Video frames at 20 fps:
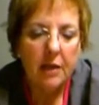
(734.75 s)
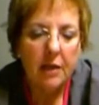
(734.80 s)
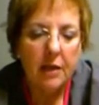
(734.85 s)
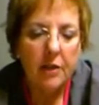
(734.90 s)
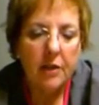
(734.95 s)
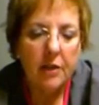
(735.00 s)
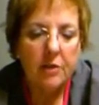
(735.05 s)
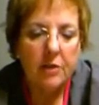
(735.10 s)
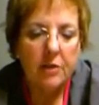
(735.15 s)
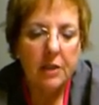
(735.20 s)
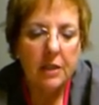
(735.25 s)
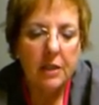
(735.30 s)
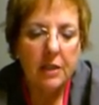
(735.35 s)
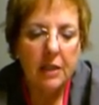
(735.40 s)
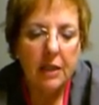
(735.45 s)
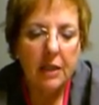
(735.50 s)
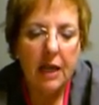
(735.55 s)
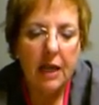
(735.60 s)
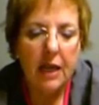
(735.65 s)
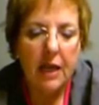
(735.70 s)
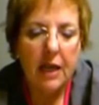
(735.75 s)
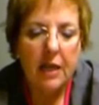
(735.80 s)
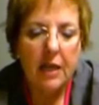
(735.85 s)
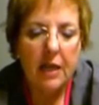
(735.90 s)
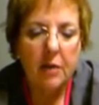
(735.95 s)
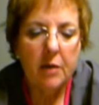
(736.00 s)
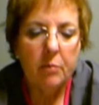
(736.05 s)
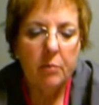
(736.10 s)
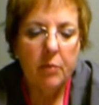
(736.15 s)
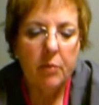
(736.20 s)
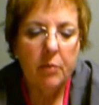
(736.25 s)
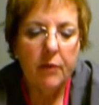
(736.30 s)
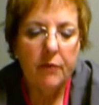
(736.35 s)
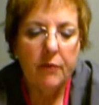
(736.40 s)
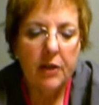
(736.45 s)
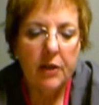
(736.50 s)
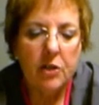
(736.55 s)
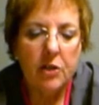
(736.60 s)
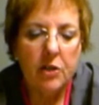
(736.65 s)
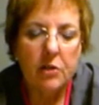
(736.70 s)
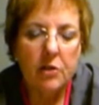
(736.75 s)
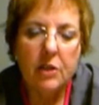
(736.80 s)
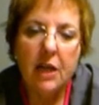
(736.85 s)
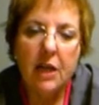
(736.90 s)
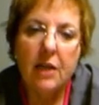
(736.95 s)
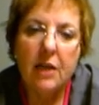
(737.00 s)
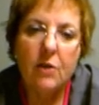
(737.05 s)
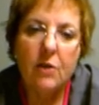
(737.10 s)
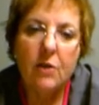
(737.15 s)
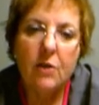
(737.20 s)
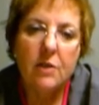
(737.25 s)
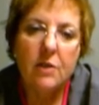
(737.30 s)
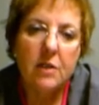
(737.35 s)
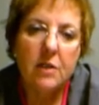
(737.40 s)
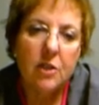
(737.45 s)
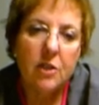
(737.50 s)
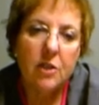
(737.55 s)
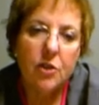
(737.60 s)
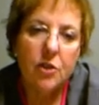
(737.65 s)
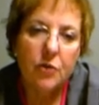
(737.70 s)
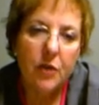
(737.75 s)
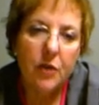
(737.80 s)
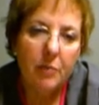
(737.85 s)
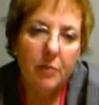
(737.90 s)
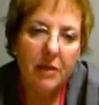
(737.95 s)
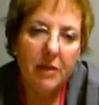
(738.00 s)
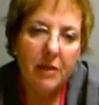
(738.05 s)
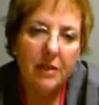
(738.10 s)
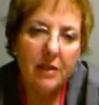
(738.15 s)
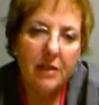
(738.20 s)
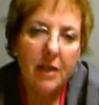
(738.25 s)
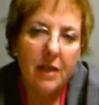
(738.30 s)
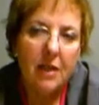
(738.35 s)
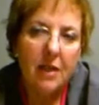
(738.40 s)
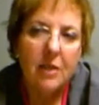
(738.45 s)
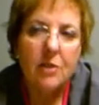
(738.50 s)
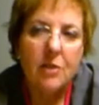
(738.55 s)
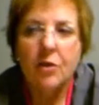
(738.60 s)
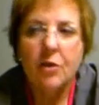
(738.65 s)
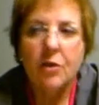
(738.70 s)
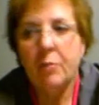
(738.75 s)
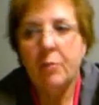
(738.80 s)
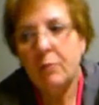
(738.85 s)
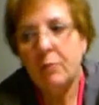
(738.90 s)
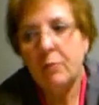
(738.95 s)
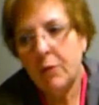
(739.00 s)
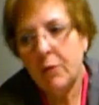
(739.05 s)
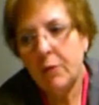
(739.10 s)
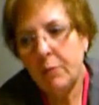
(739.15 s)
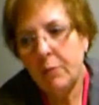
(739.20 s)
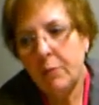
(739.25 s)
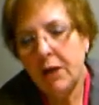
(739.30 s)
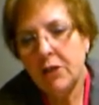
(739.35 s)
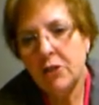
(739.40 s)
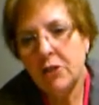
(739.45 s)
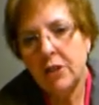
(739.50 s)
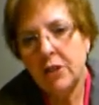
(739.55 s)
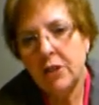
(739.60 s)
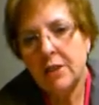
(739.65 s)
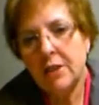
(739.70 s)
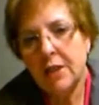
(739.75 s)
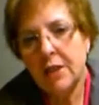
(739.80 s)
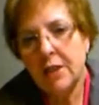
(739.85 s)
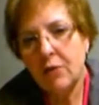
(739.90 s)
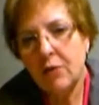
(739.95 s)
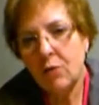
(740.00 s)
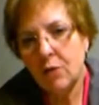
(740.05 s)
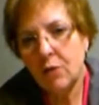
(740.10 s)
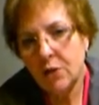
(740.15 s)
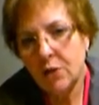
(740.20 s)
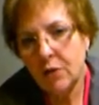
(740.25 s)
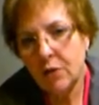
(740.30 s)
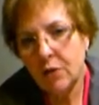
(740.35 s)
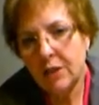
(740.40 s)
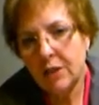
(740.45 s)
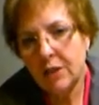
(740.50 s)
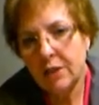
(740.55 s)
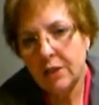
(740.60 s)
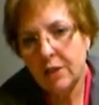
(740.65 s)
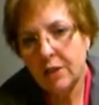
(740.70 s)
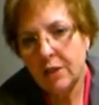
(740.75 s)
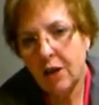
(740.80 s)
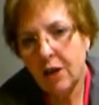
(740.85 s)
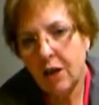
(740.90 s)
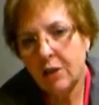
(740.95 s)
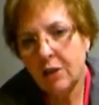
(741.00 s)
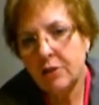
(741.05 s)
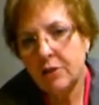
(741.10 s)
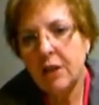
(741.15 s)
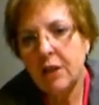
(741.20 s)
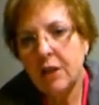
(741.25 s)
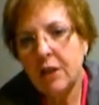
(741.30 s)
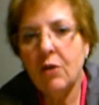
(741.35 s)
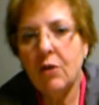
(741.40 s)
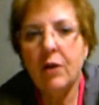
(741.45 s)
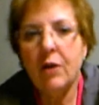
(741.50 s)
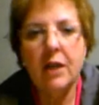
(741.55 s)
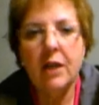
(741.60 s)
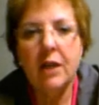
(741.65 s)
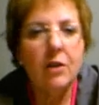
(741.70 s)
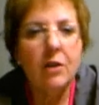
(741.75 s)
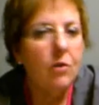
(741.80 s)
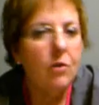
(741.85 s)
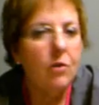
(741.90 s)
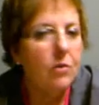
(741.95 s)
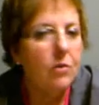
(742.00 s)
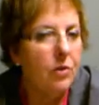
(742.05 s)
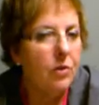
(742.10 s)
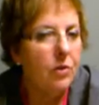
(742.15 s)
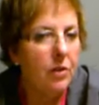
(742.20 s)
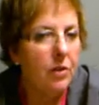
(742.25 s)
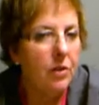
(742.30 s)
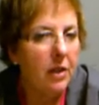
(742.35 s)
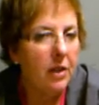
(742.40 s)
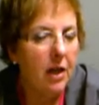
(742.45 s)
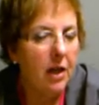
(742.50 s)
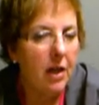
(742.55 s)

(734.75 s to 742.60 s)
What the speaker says: There's a delay in professional diagnosis and treatment. So the patient, instead of going straight to the doctor, they go ahead and go to the,